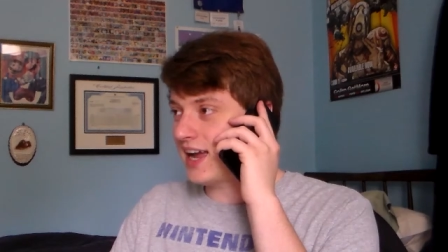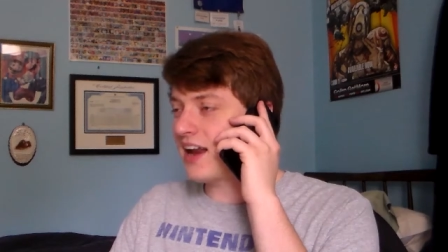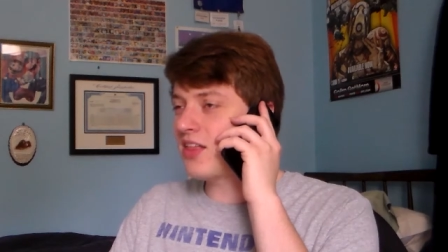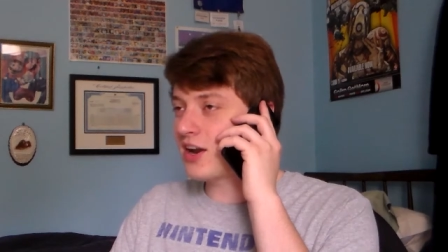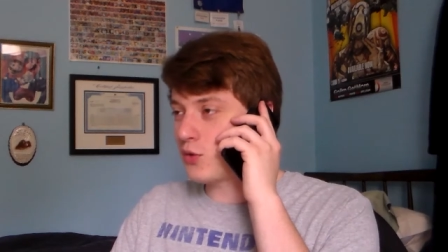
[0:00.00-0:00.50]
I
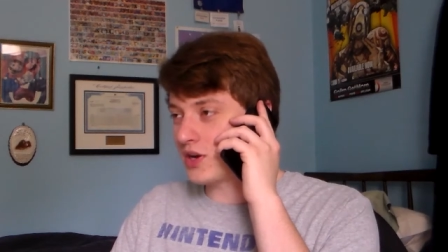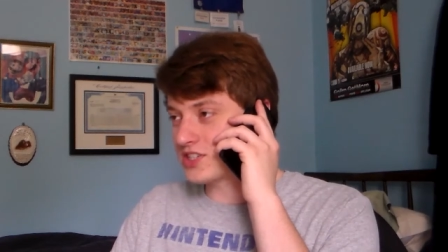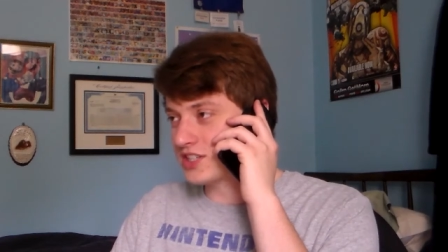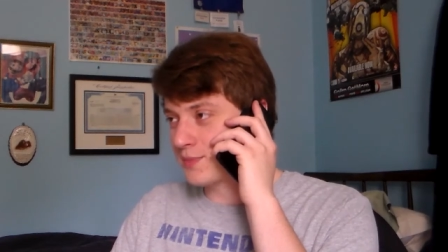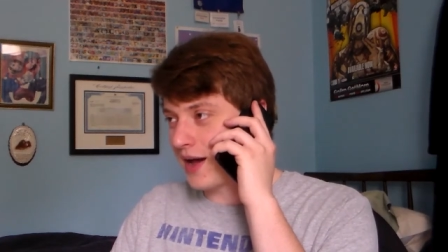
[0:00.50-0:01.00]
got a lot of
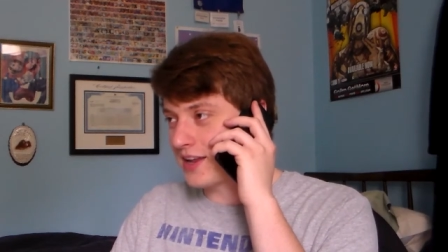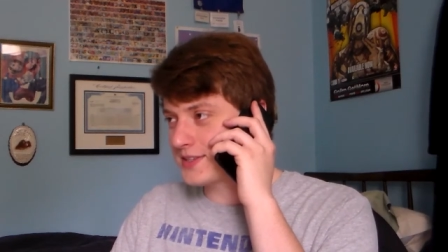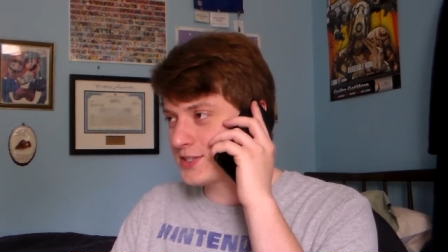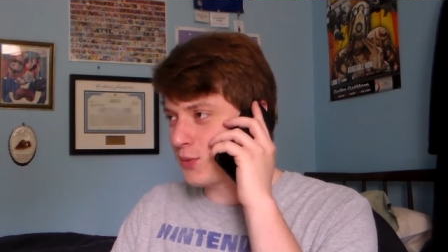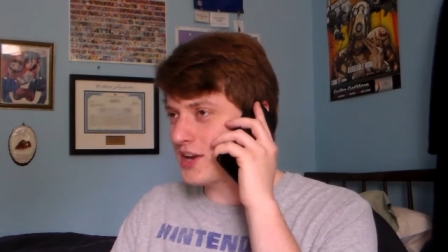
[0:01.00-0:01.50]
questions about
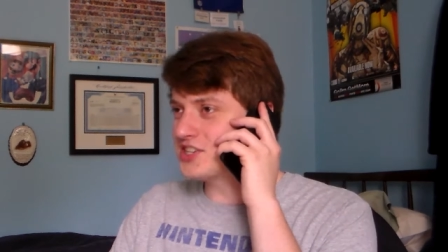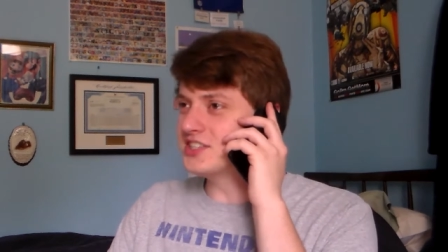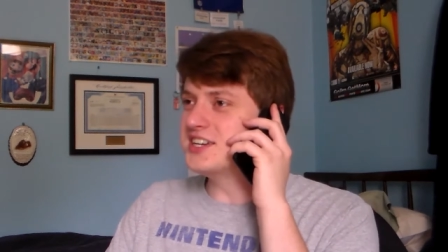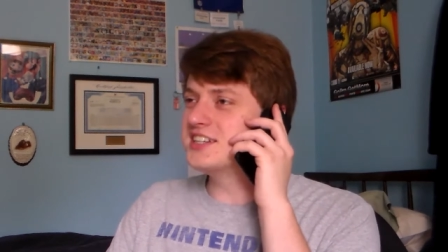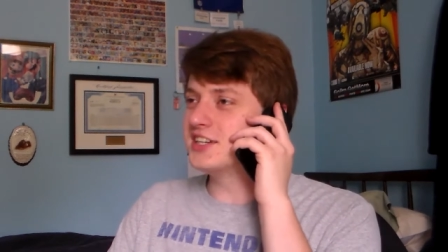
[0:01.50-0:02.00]
it. So I
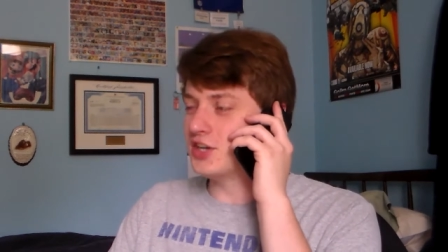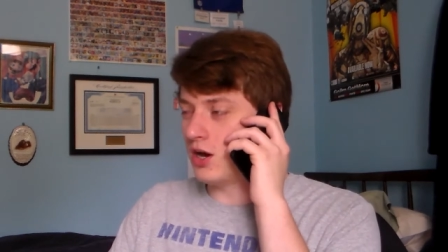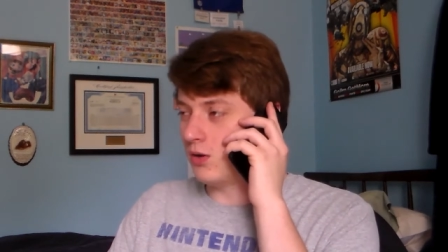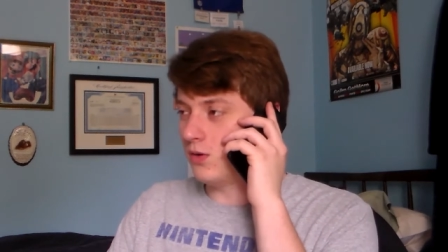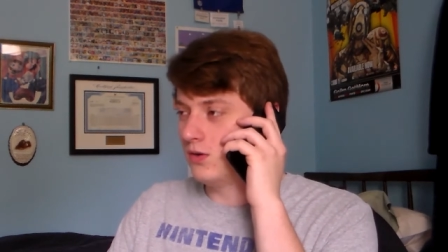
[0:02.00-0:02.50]
just need to
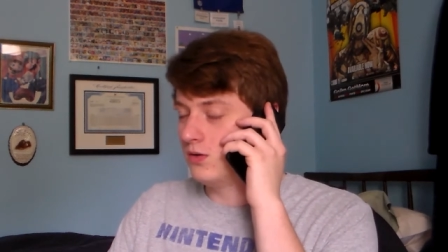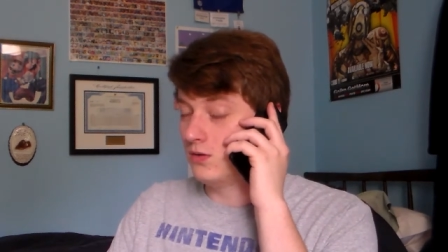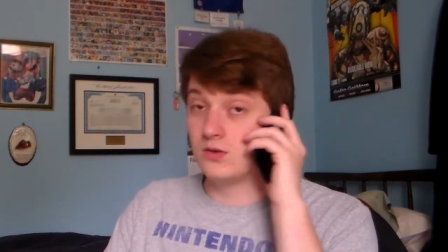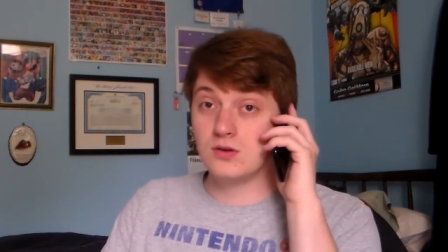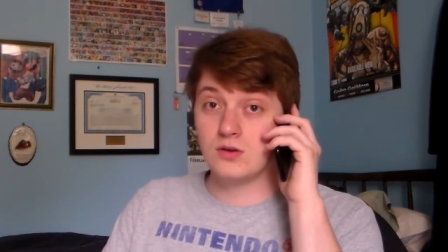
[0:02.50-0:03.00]
know,
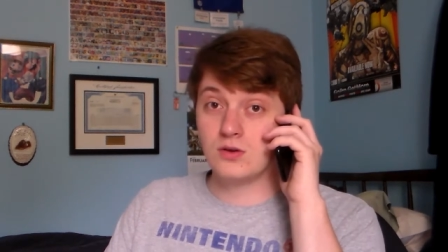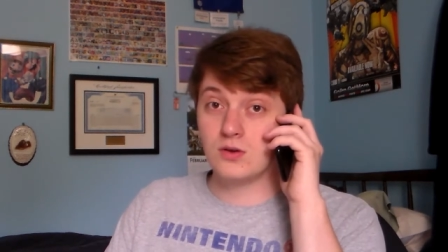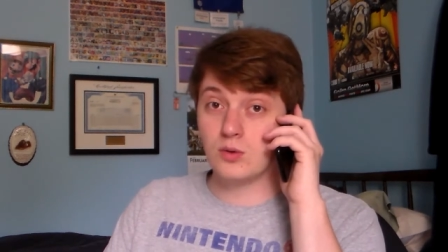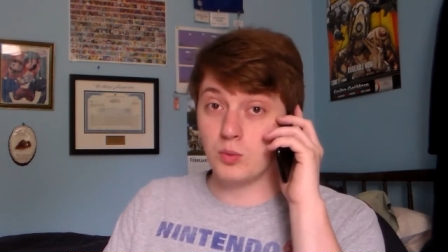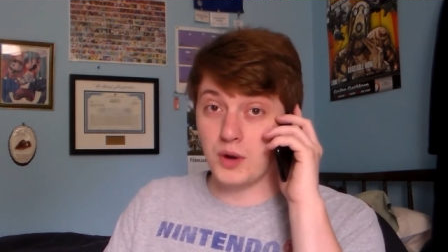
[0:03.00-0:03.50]

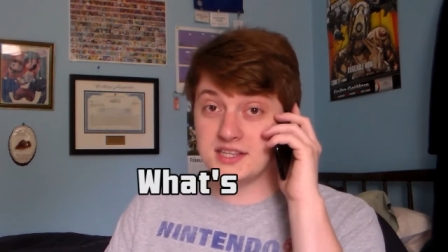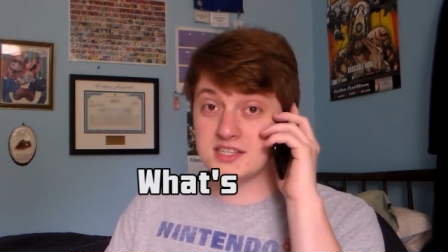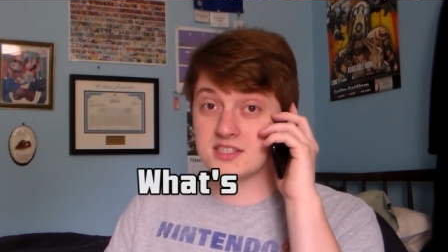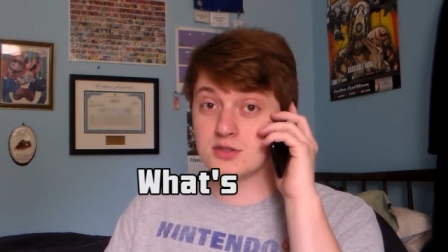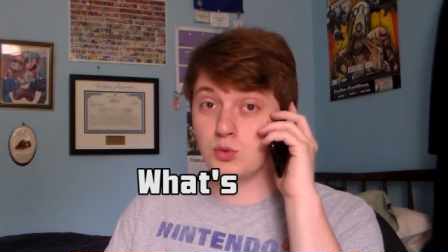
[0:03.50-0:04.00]

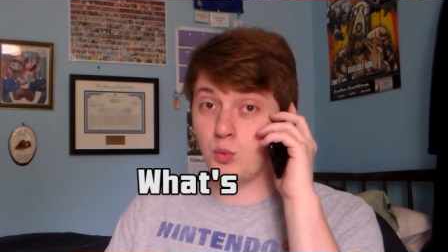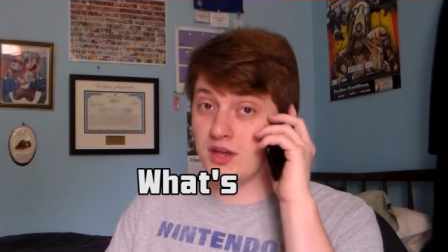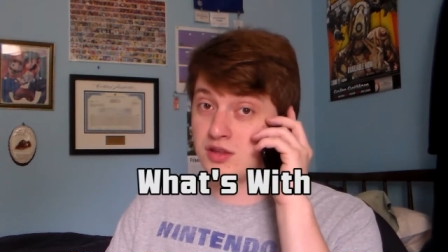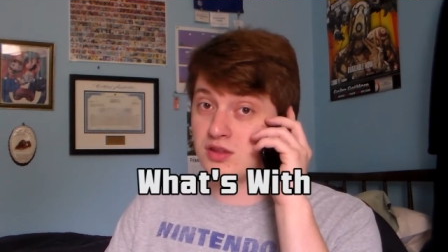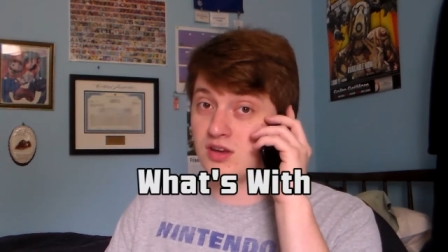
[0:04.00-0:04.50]
what's
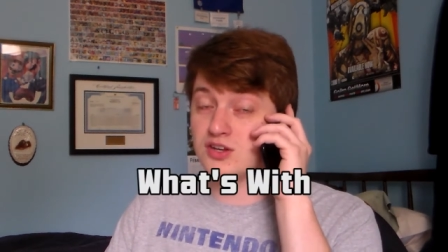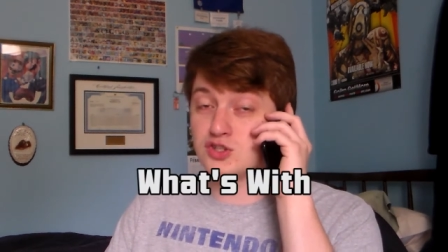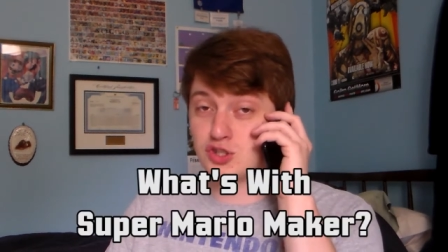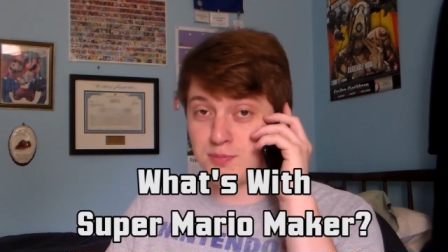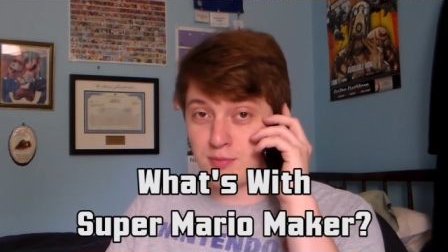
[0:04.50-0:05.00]
with
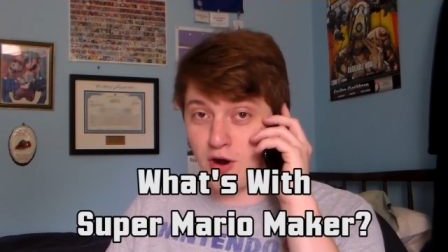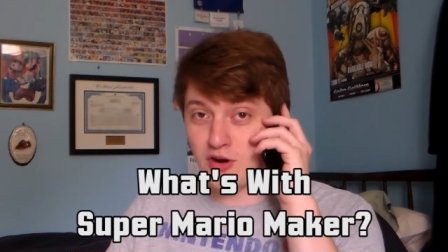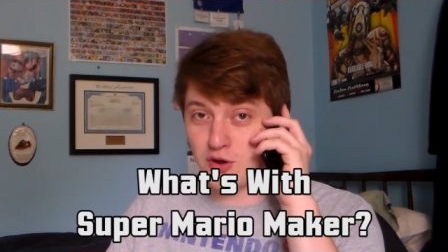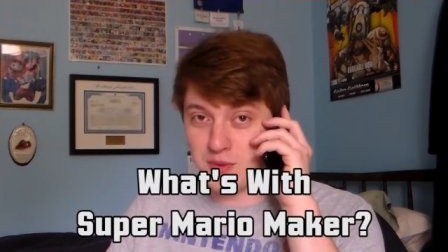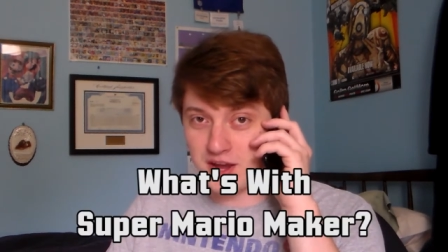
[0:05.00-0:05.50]
Super
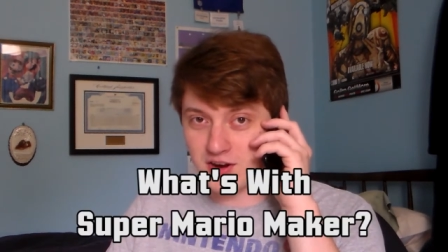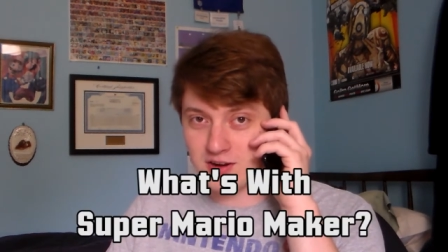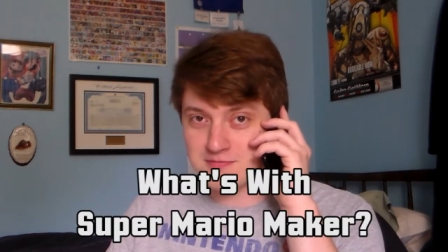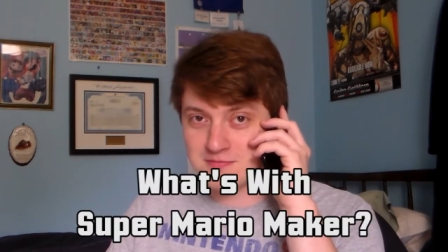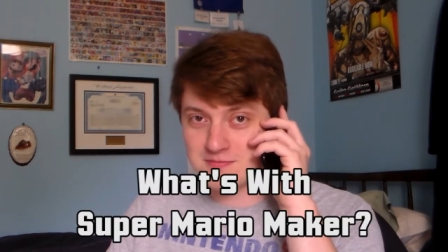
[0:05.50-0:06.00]
Mario Maker?